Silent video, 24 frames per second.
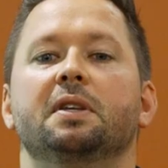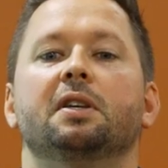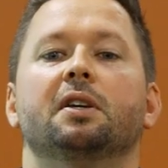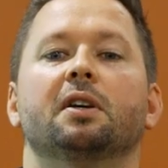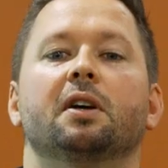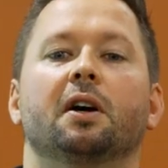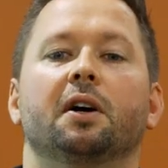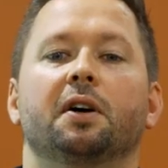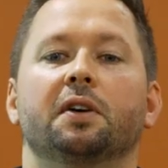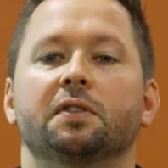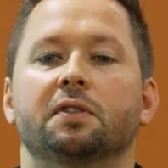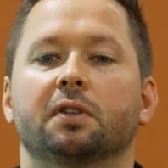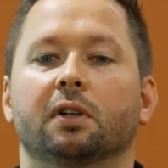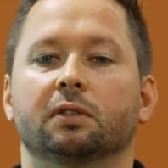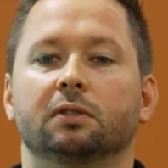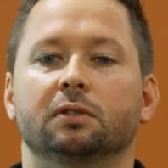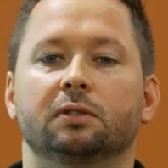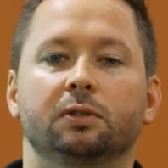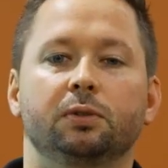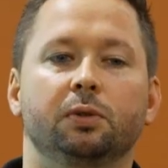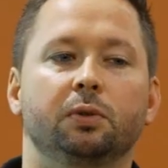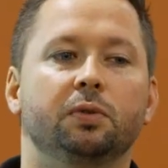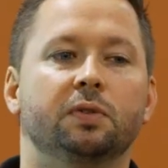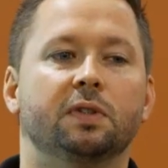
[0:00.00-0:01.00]
because they're
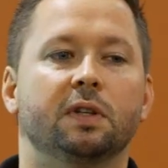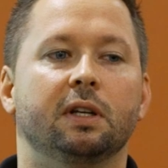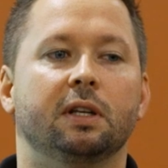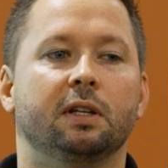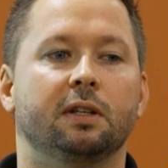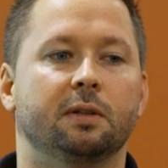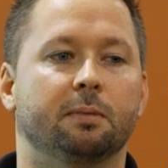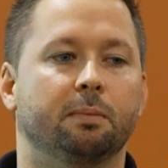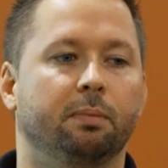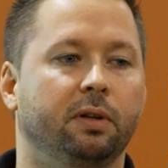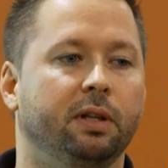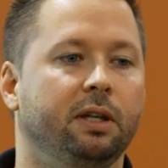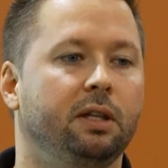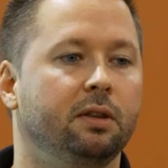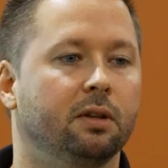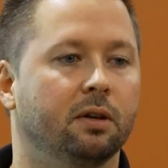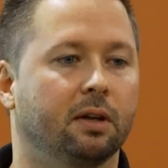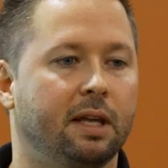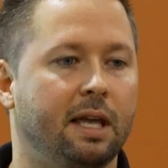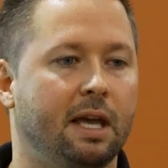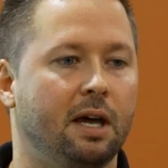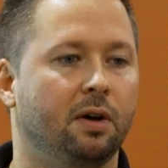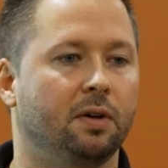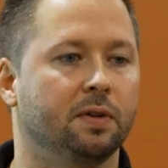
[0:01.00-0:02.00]
losing and depleting
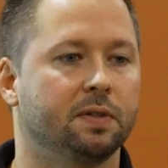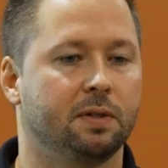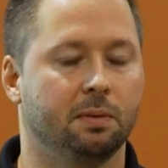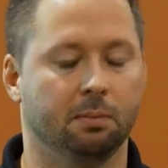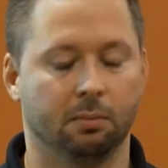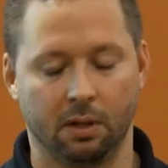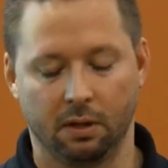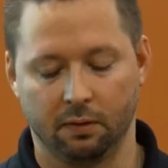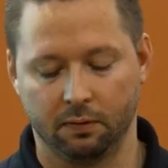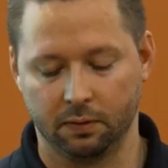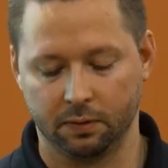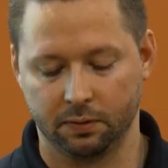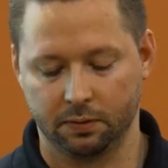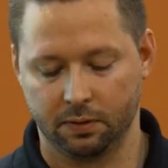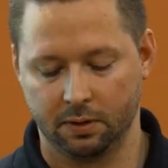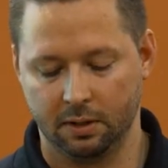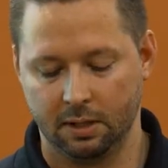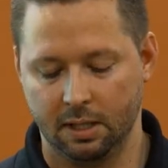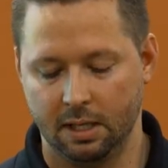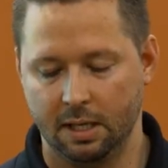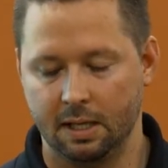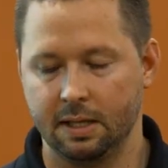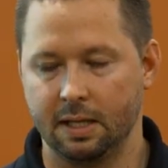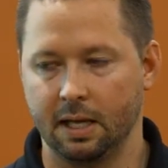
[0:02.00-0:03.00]
their calcium levels.
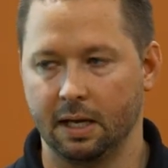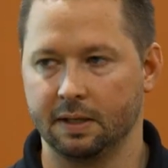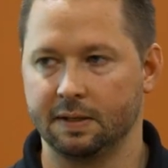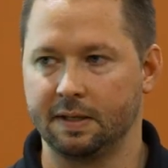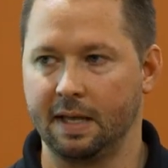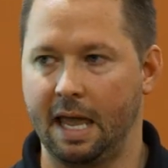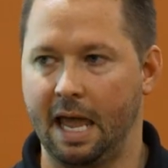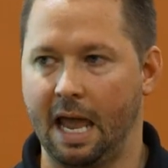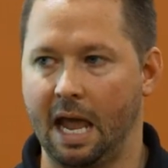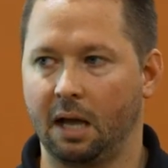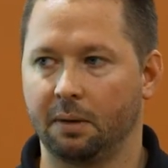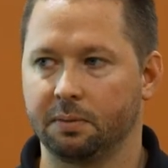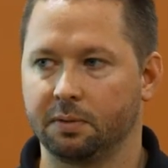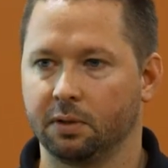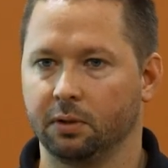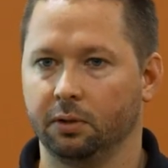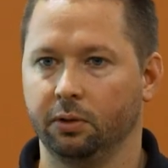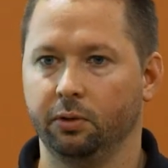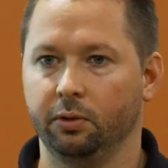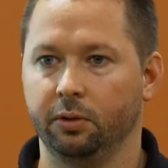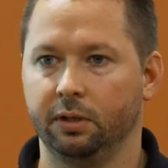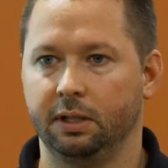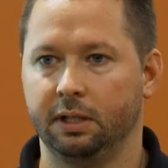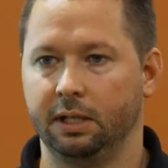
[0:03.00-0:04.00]
That is
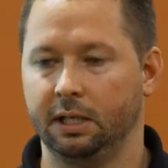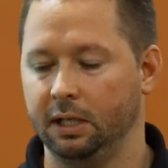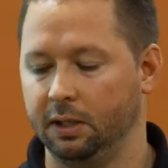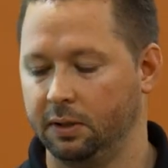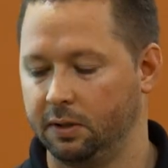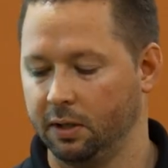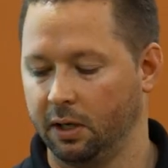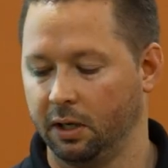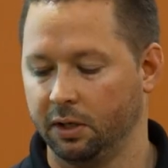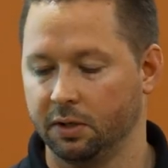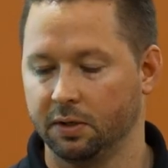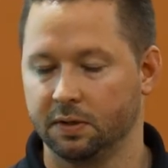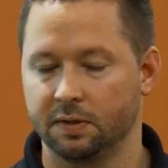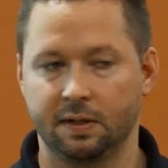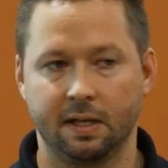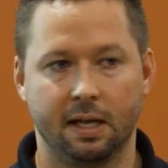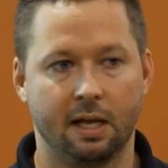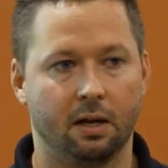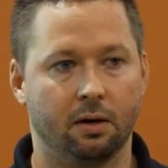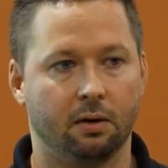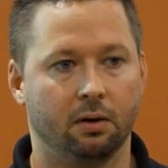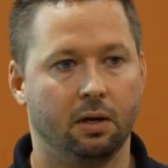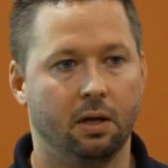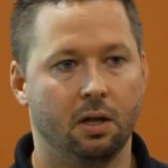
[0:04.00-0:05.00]
absolutely key to
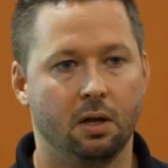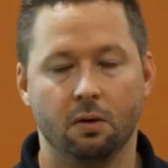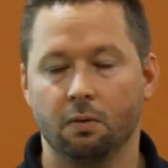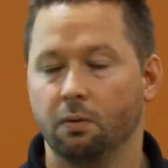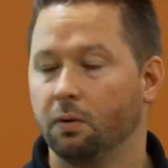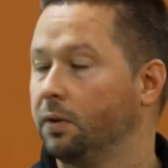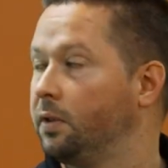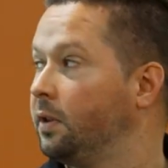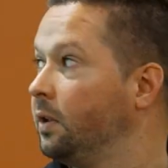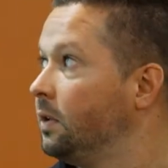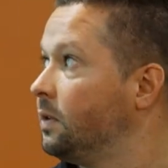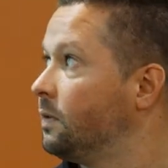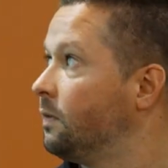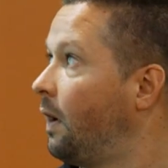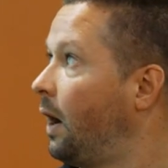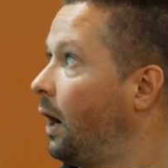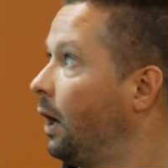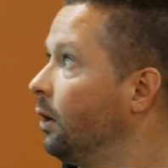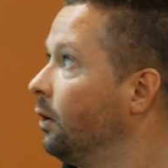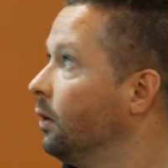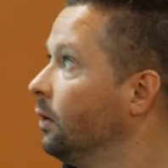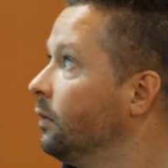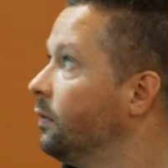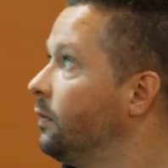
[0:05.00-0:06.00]
understand with these
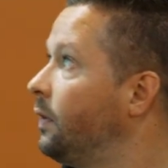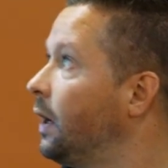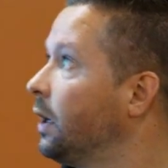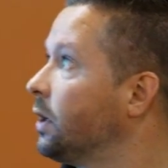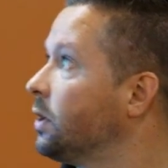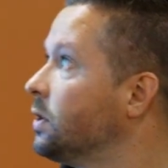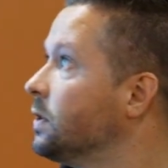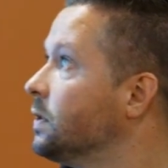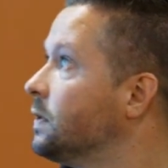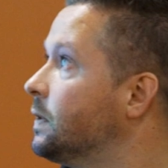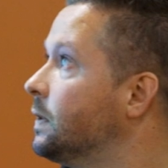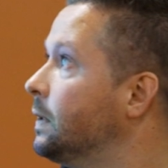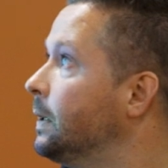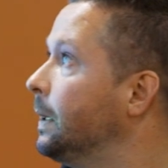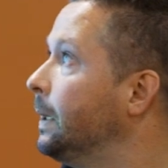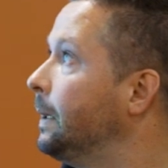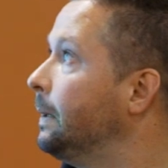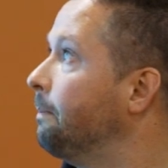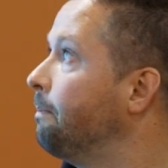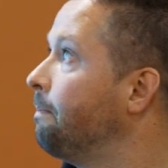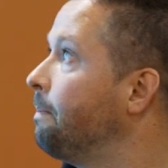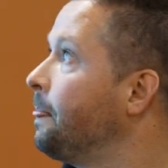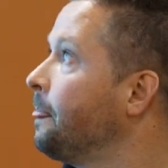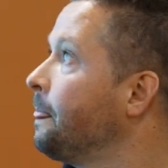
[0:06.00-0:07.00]
viral infections
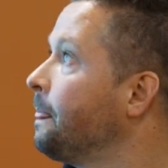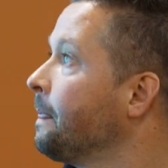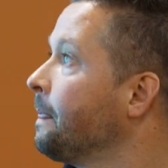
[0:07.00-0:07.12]
today.